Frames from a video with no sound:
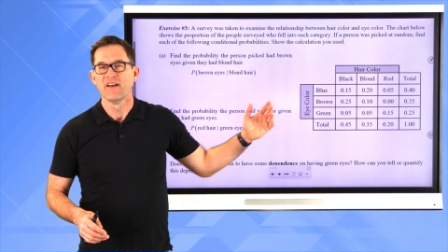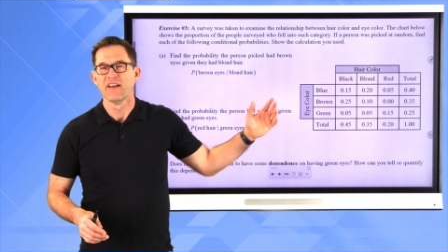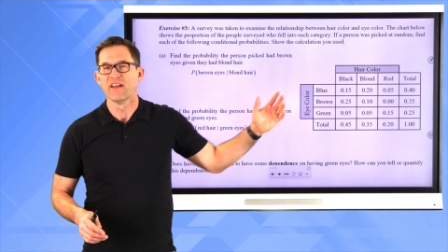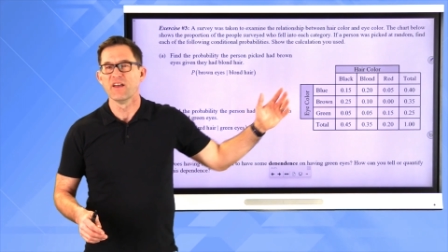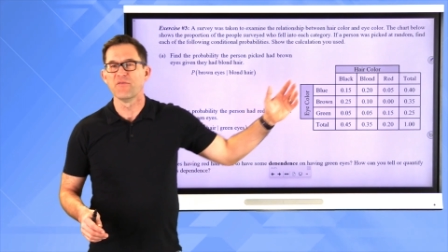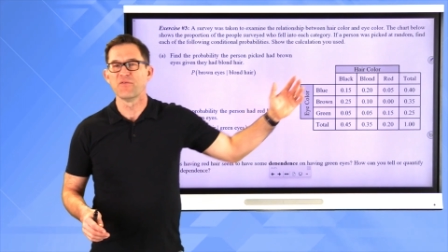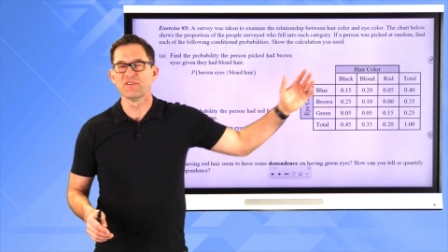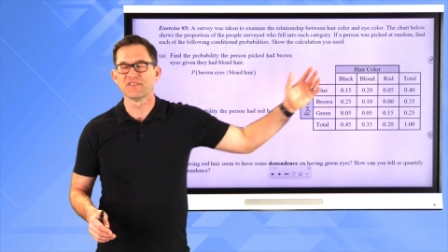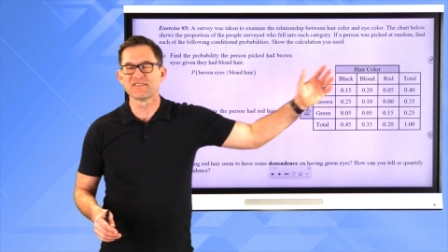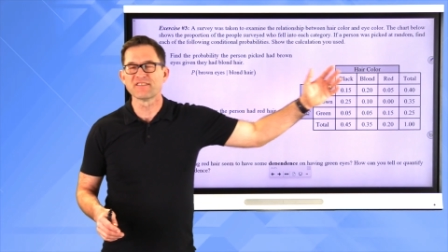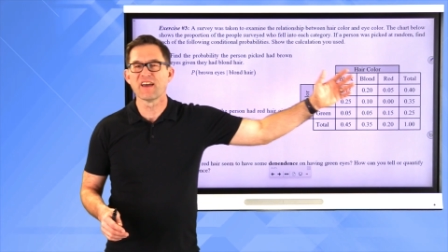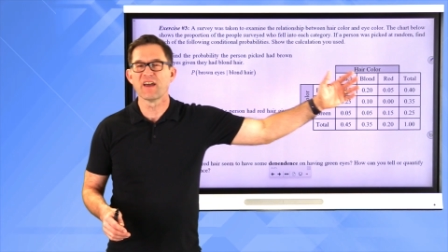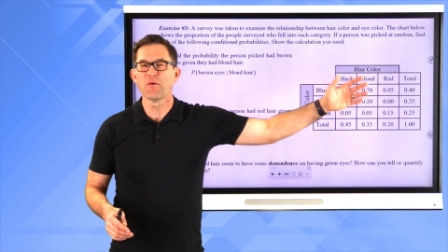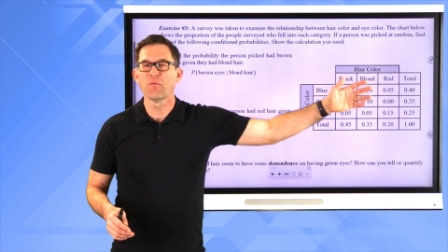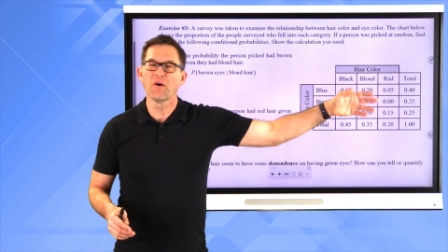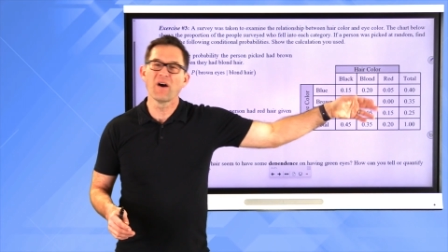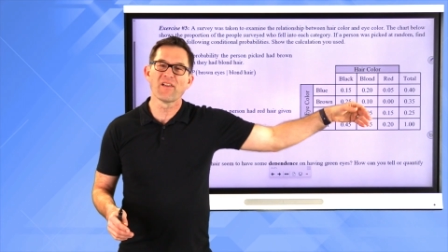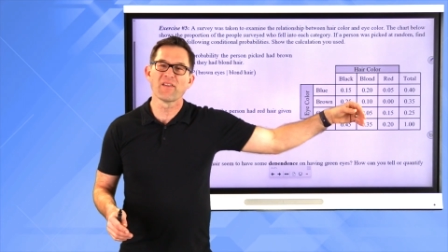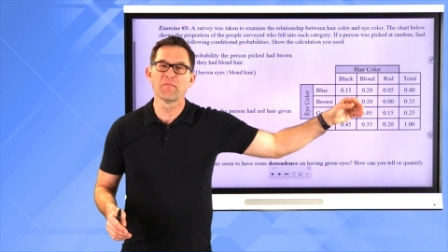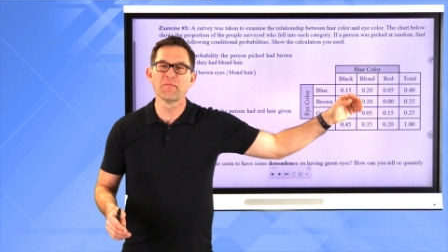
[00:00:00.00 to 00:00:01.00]
If you say,
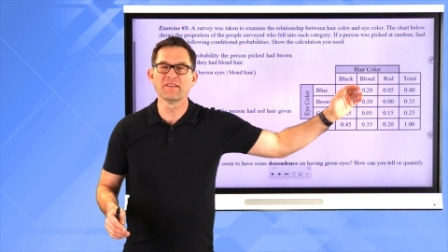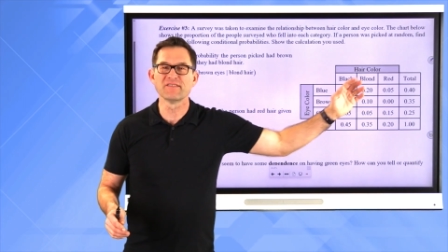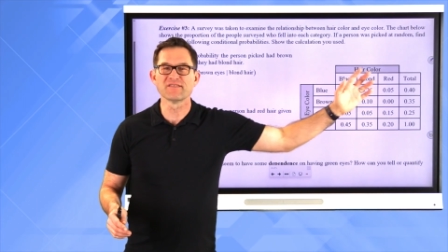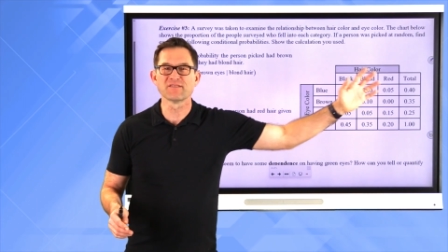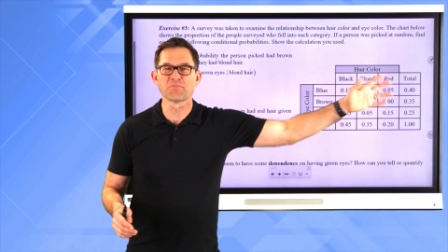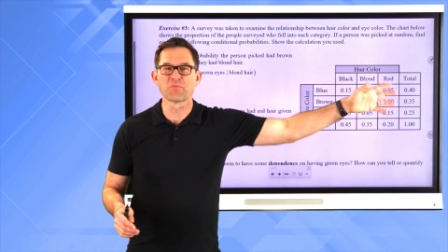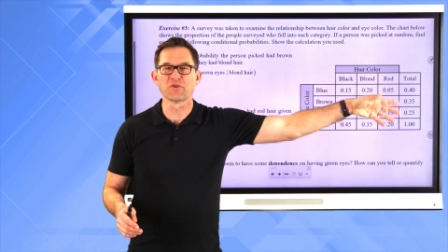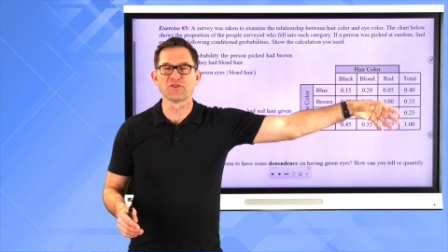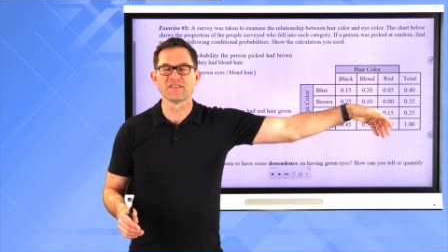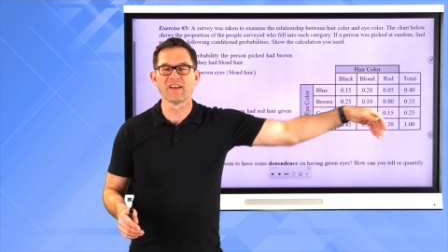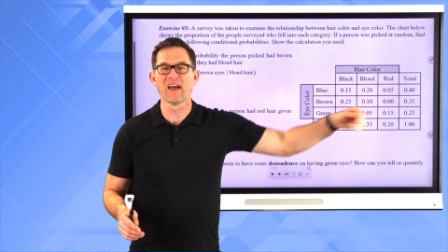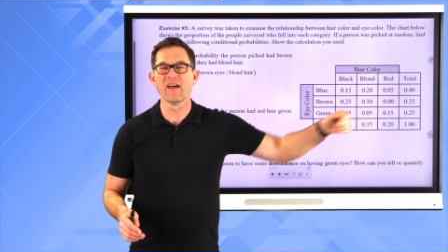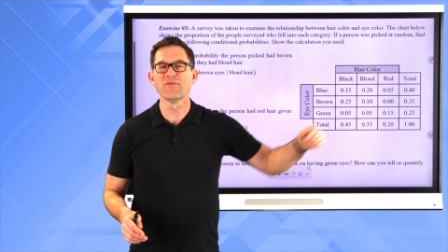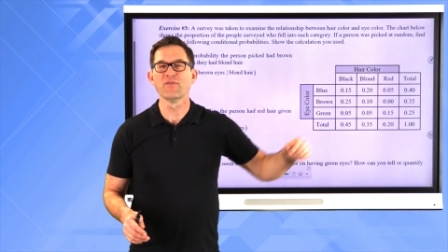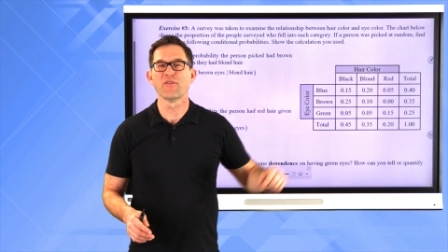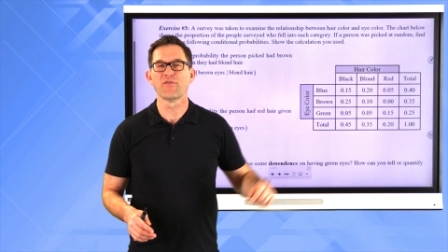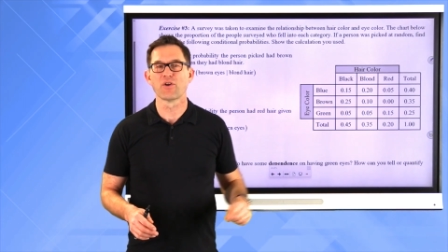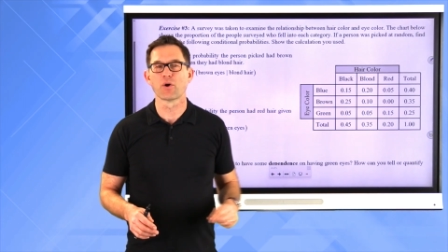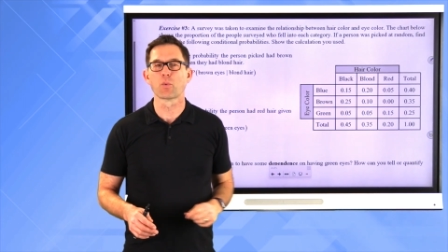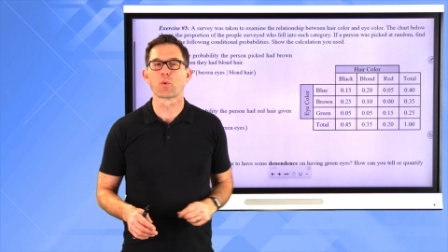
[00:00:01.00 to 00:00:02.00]
well, let me just pretend
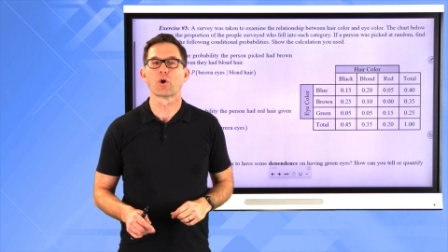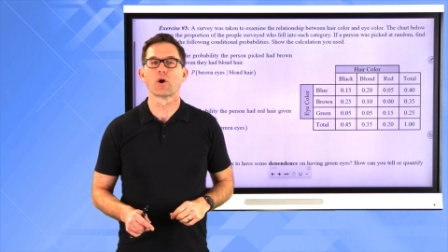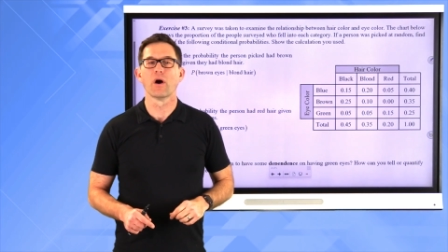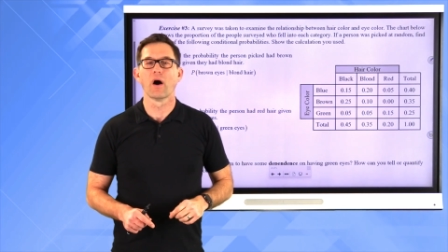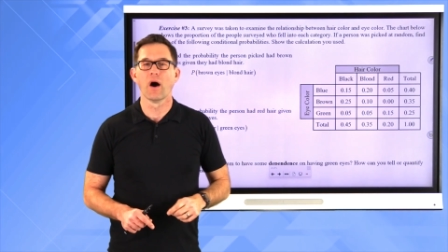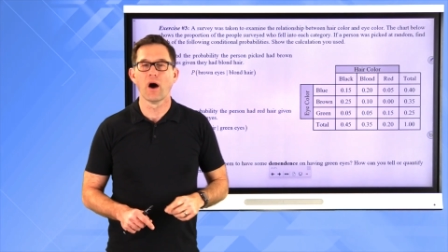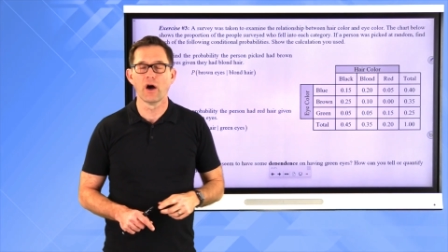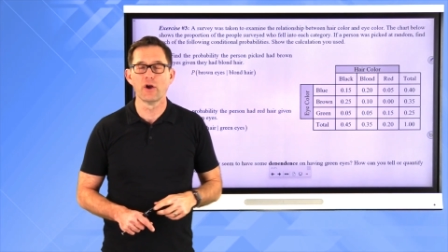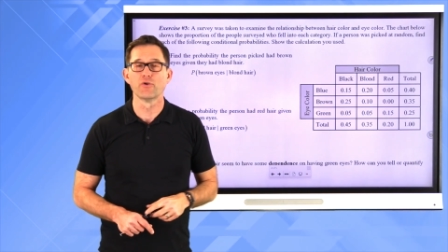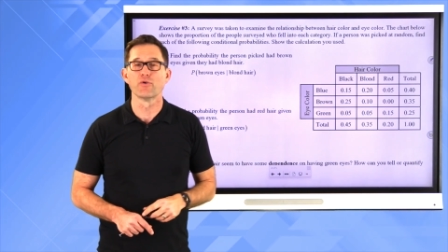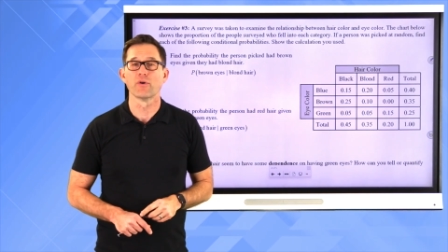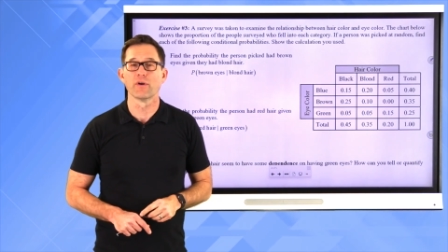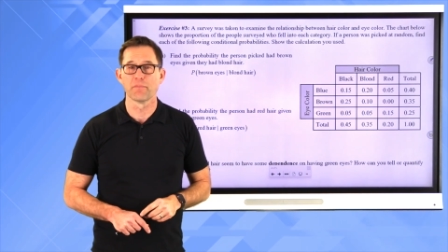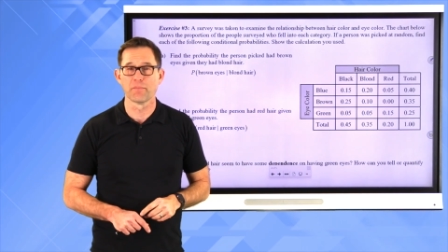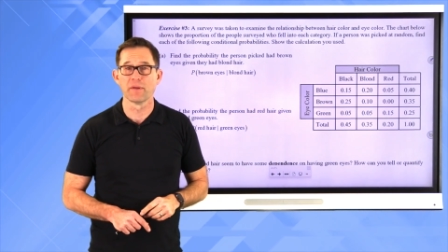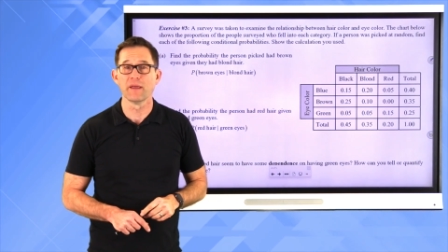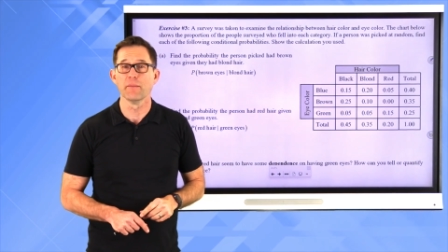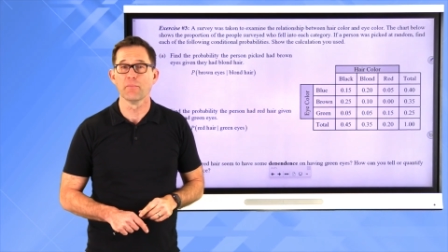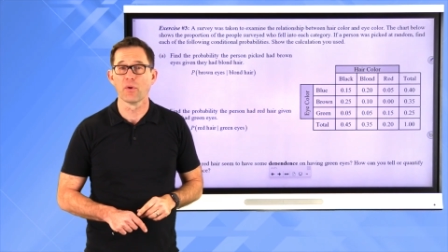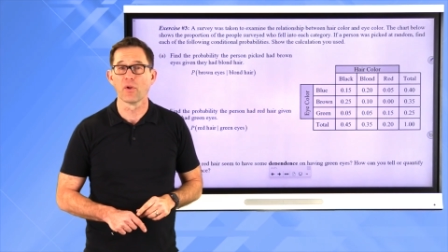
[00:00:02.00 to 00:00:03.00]
that there were 100
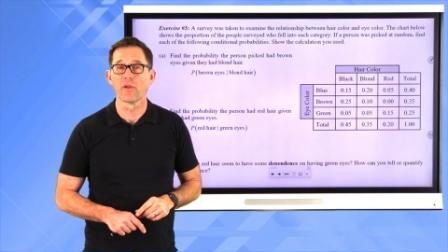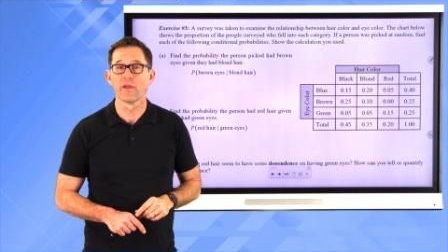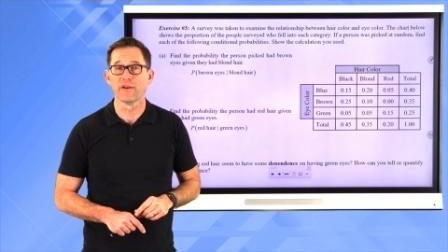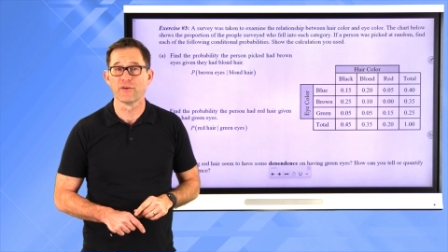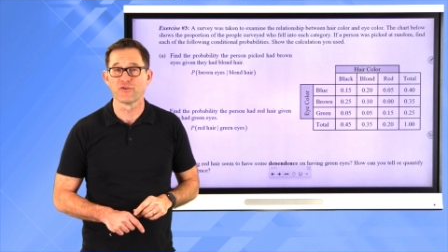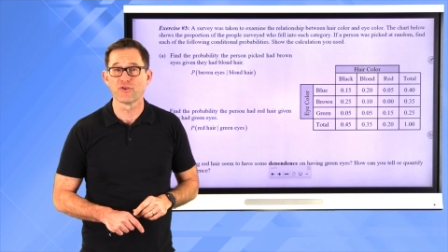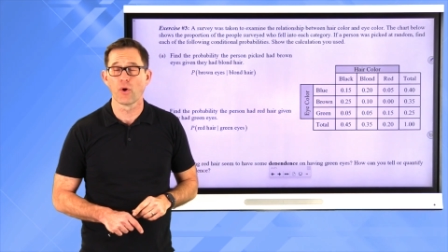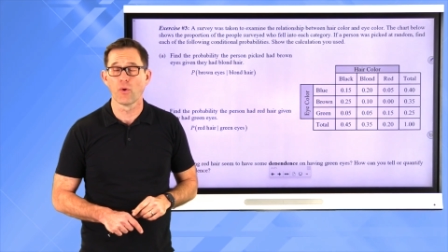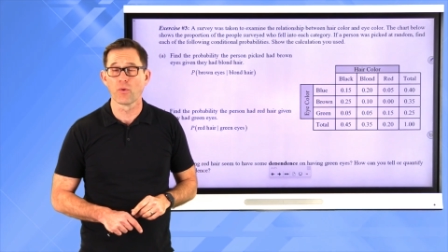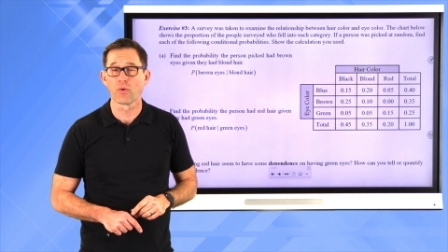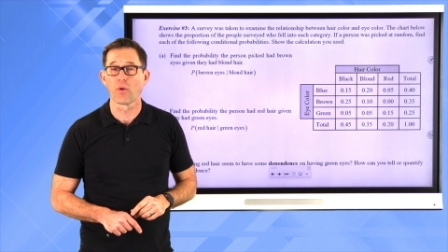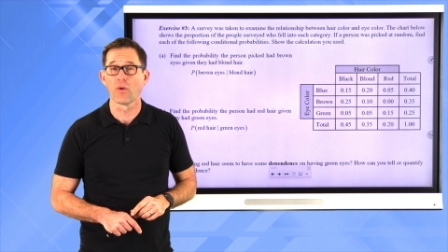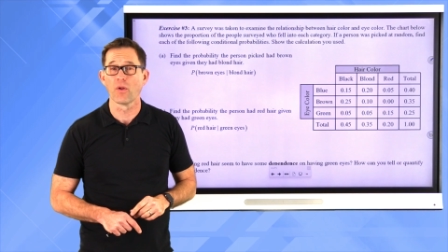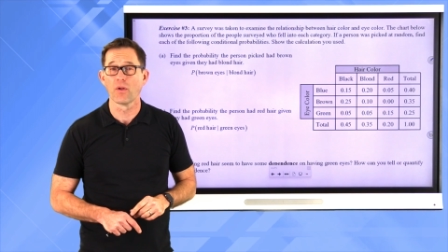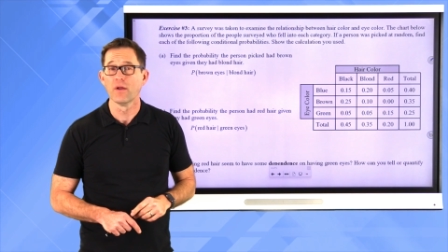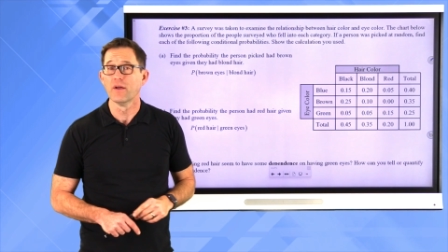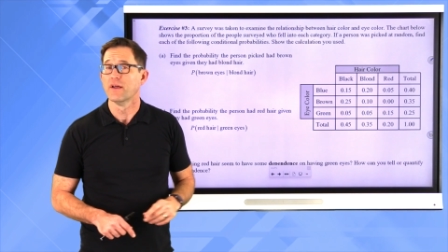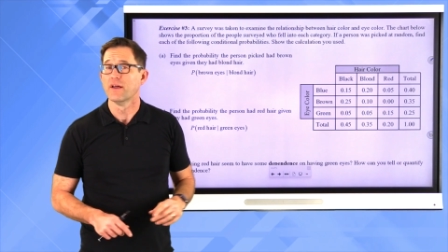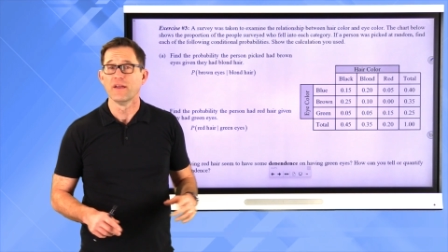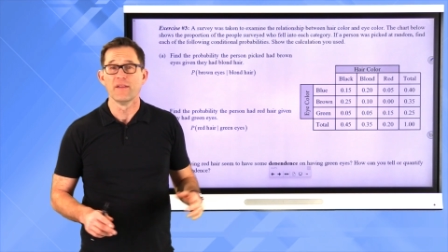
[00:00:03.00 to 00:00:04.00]
people in
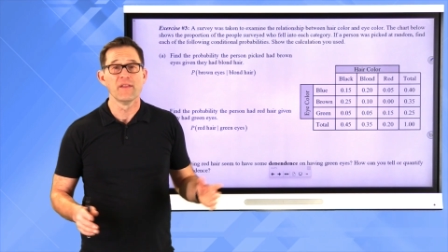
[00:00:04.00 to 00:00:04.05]
total,